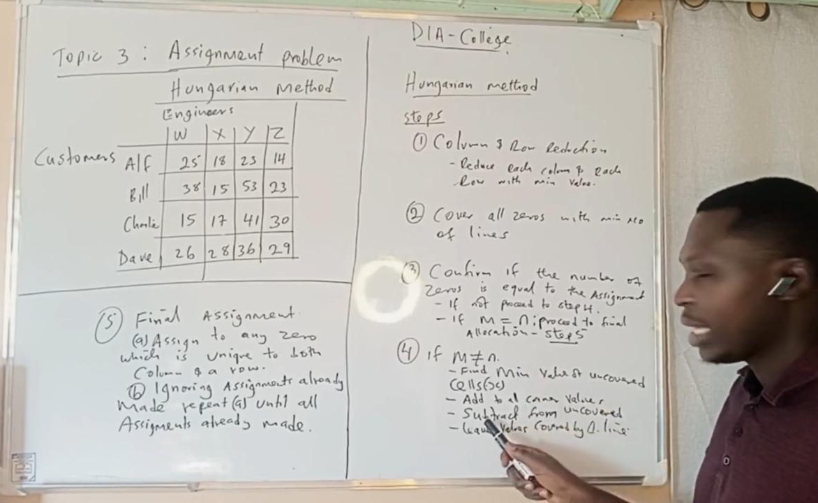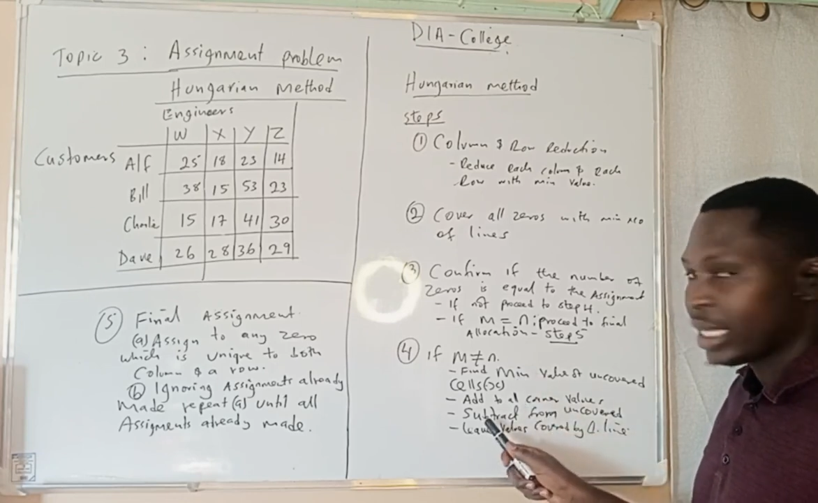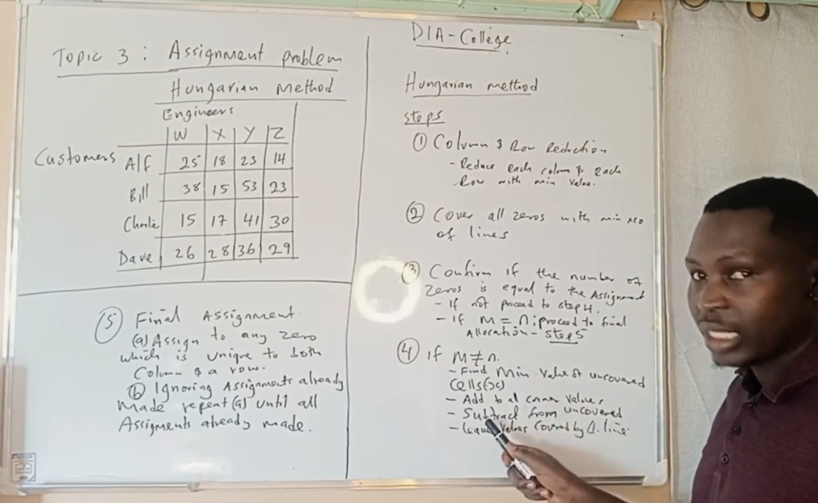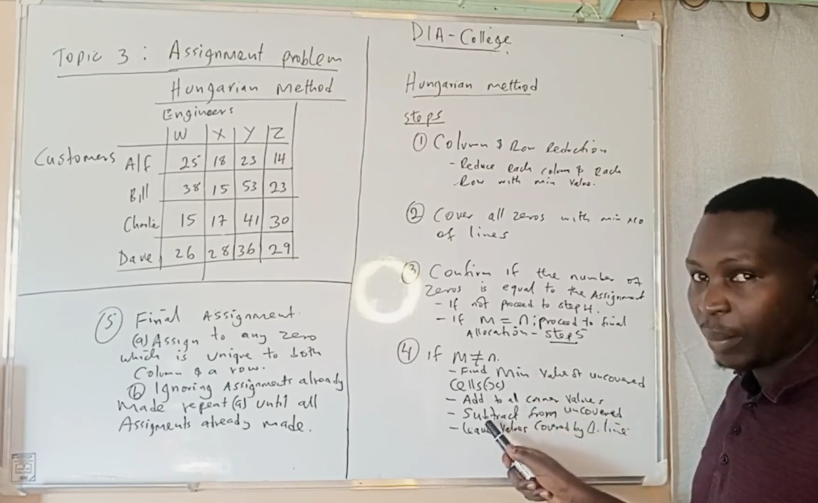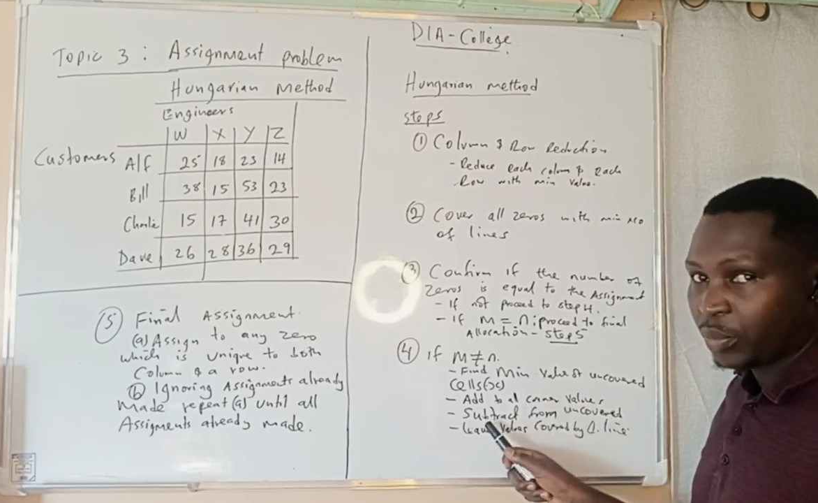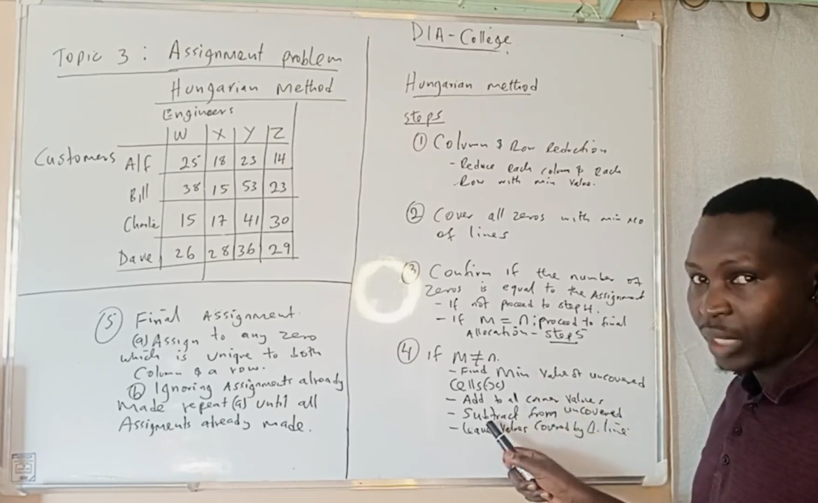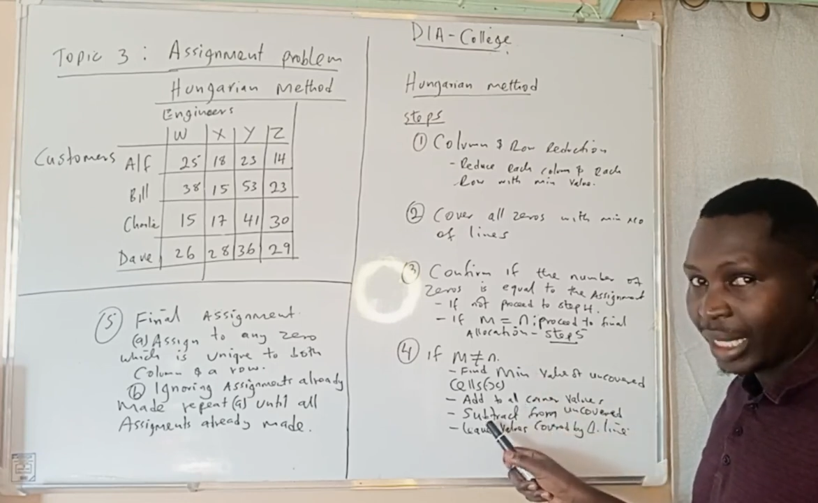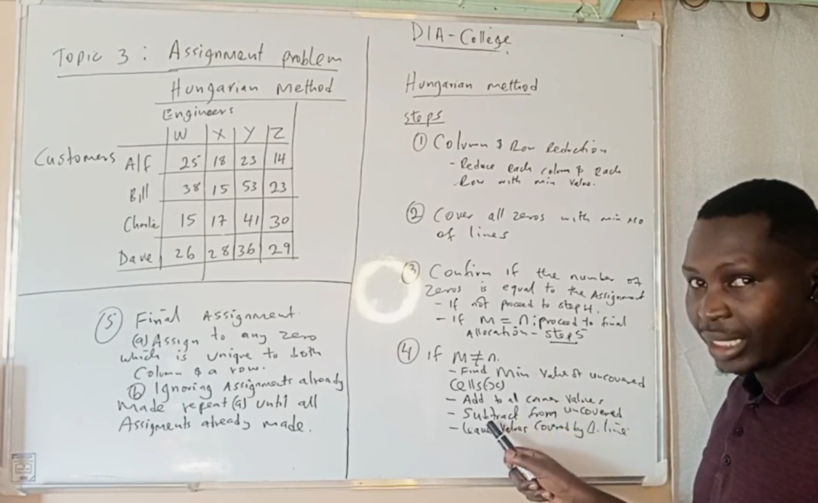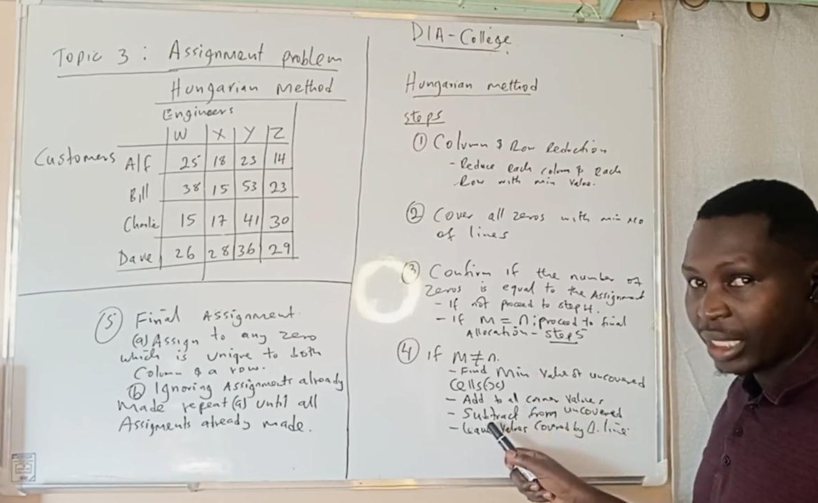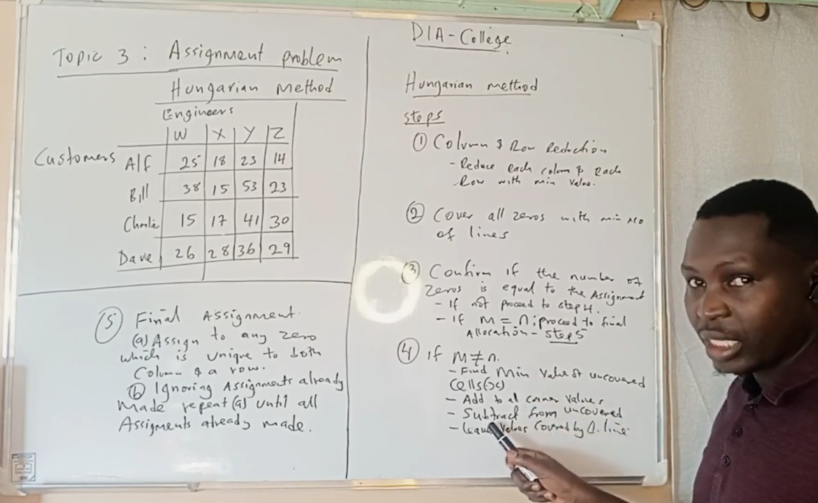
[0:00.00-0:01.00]

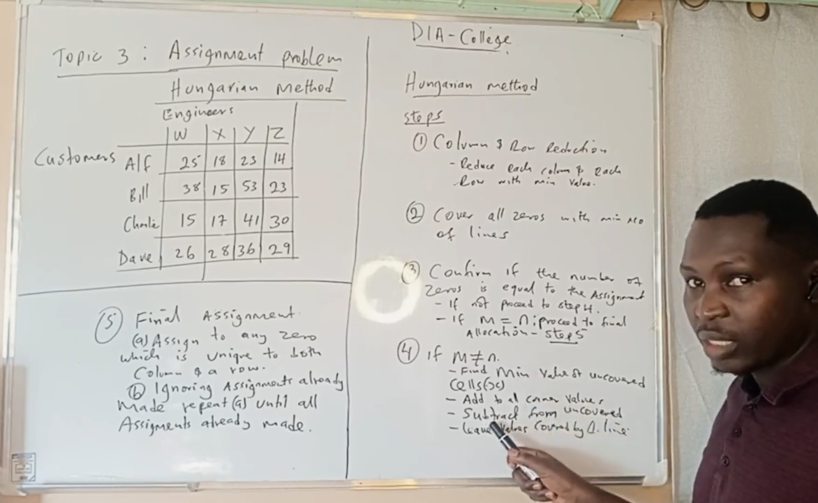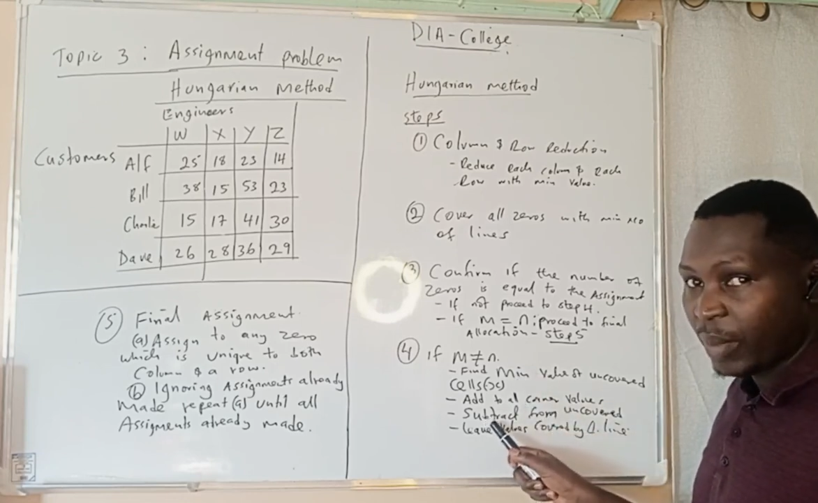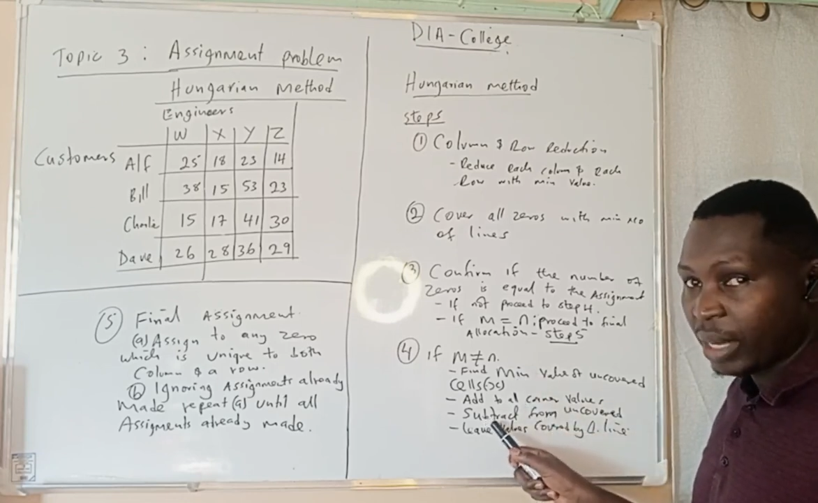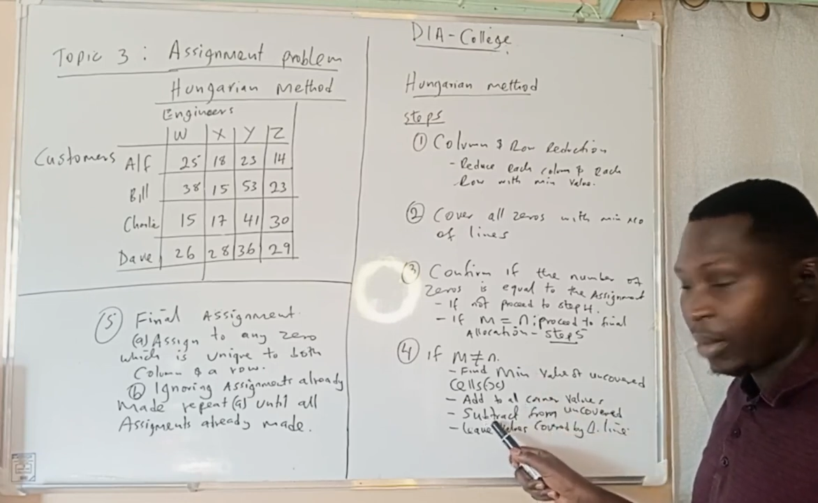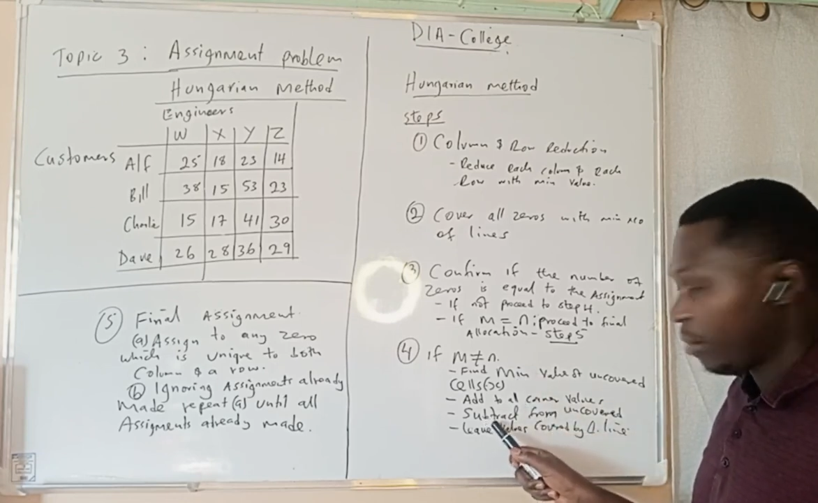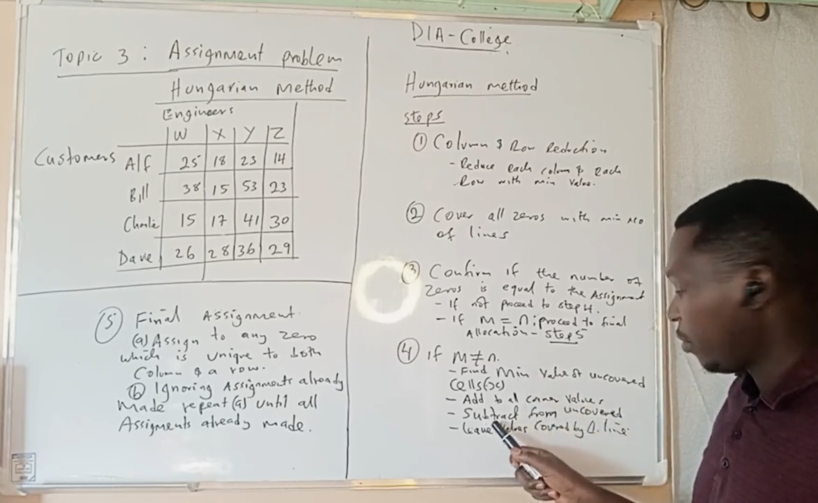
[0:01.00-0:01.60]
subtract this minimum